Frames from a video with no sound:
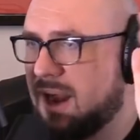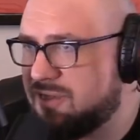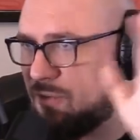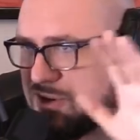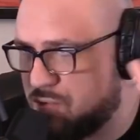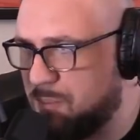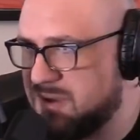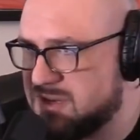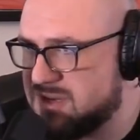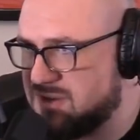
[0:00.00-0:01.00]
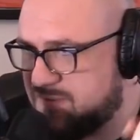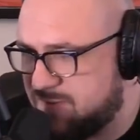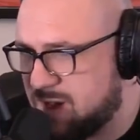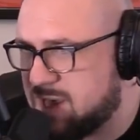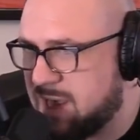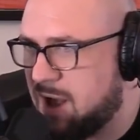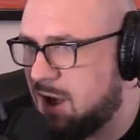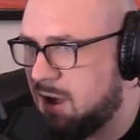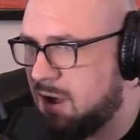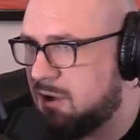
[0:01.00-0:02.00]
Like, the restaurant business is fucking
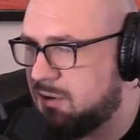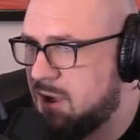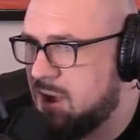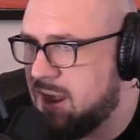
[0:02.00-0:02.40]
hard.